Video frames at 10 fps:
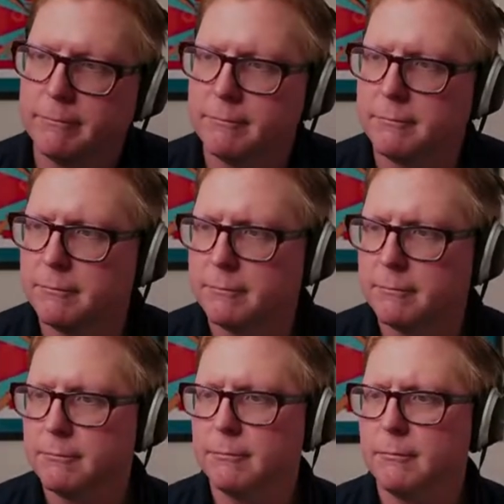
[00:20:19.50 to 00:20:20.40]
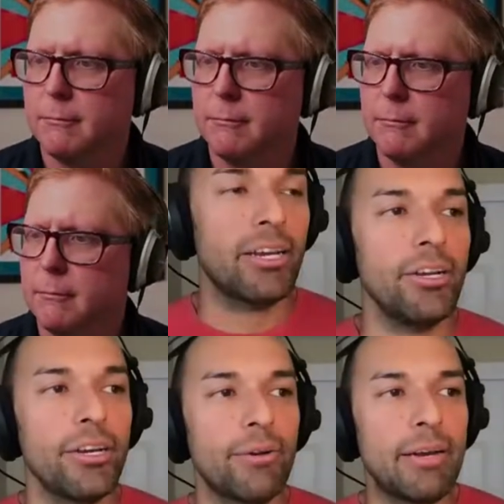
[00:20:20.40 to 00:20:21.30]
yeah, I mean, I couldn't I
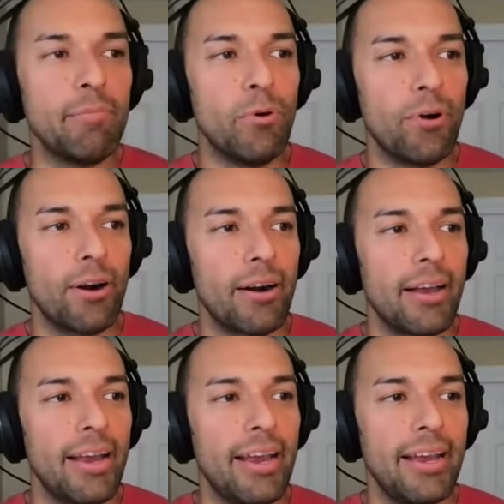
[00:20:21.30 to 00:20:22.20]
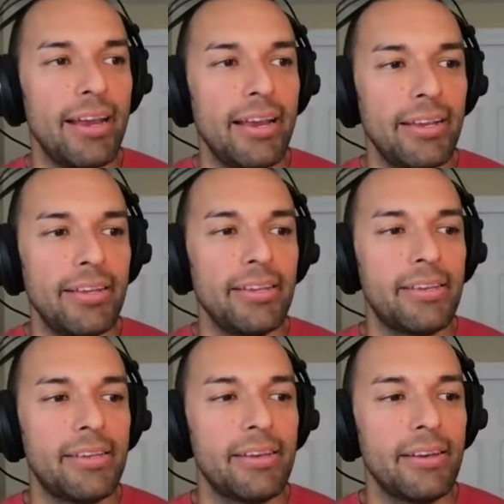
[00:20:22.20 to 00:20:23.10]
couldn't agree more. And
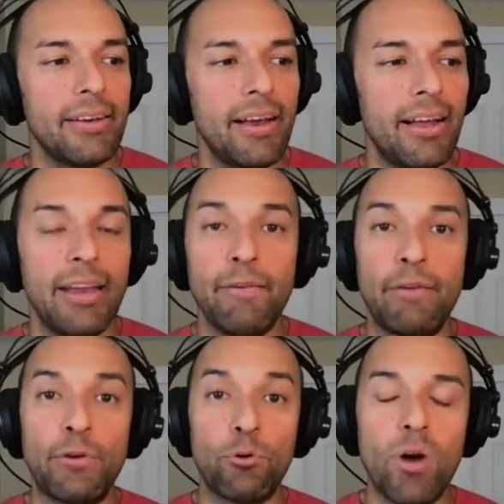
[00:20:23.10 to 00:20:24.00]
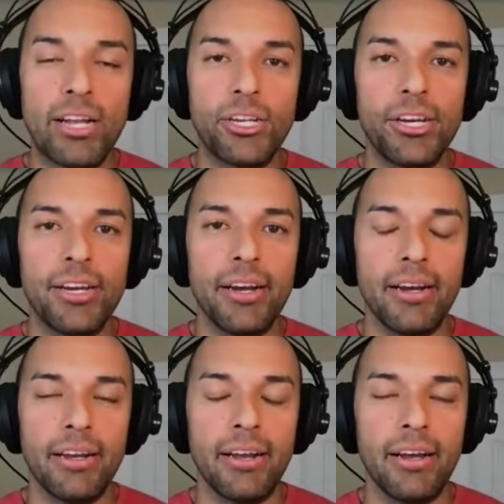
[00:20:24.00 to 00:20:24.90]
uh, if, if, you're watching
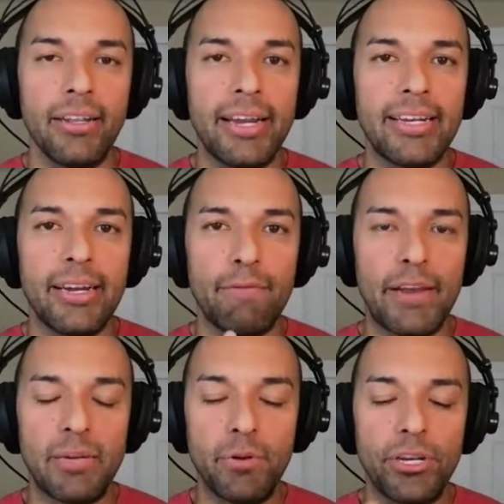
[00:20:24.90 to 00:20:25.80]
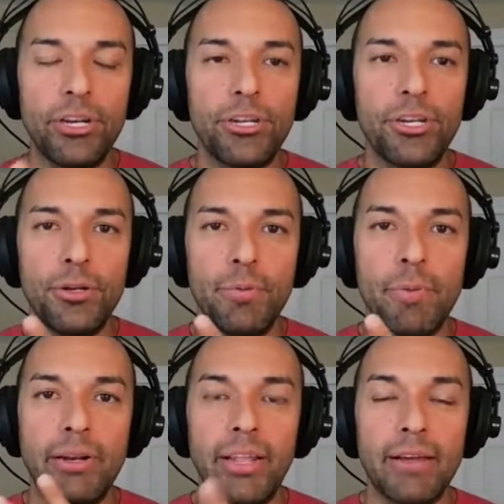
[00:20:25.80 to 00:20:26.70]
on on LinkedIn, Facebook, YouTube,
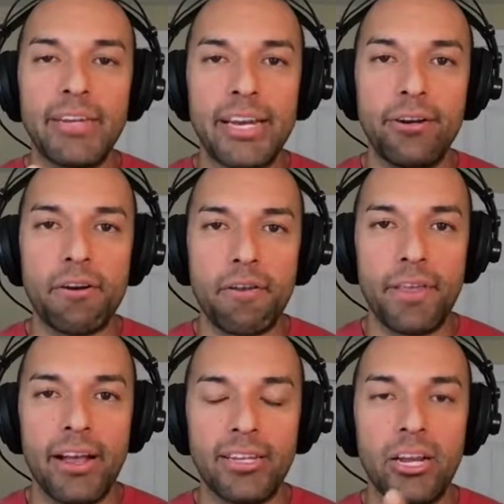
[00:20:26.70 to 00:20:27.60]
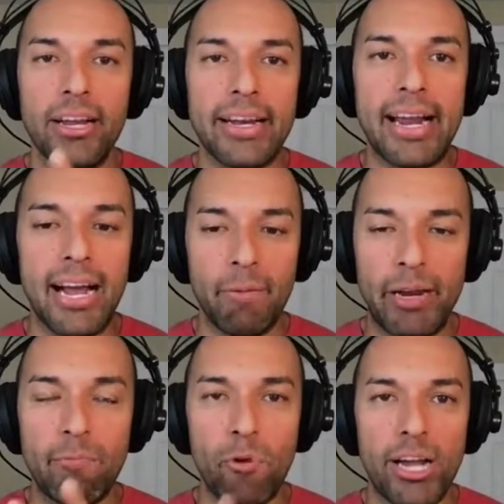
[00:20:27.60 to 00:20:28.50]
would love to hear your thoughts. Go ahead and comment.
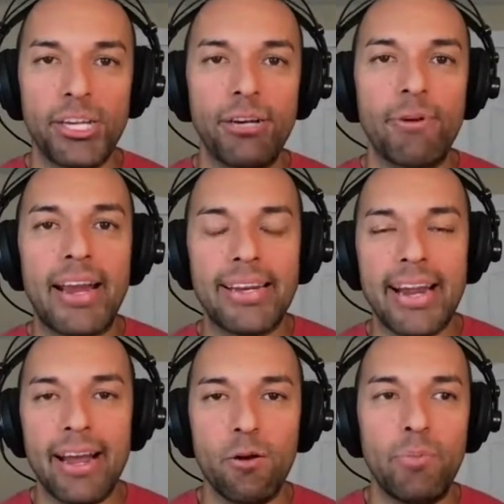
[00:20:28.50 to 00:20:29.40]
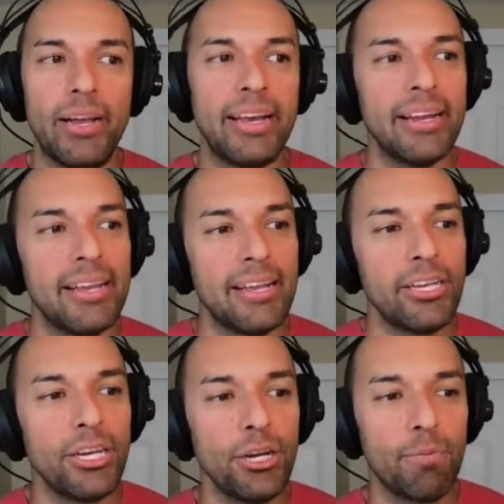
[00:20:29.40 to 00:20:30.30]
I'm watching right now. But
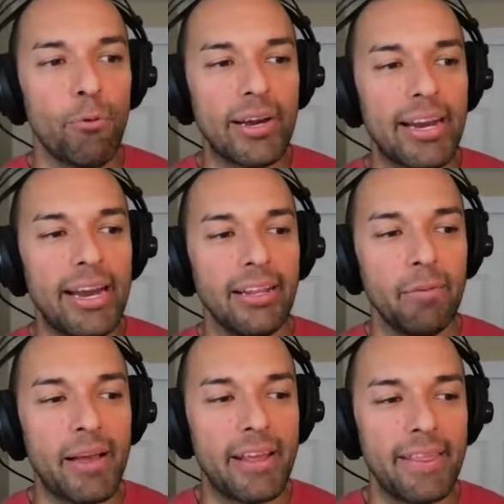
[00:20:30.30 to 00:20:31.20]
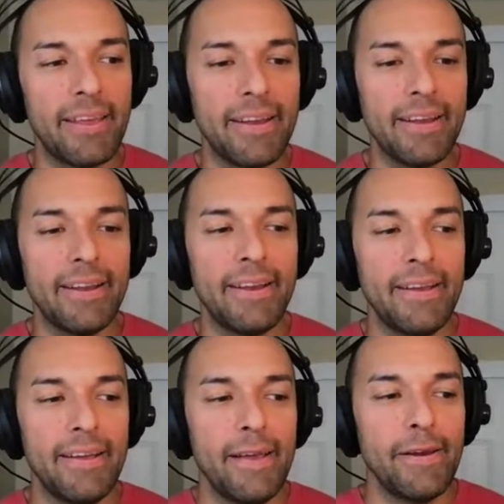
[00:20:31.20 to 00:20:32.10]
to your point, Caleb, I think
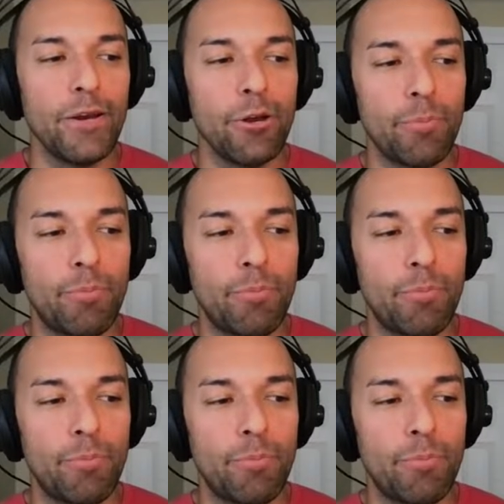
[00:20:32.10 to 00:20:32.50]
you know the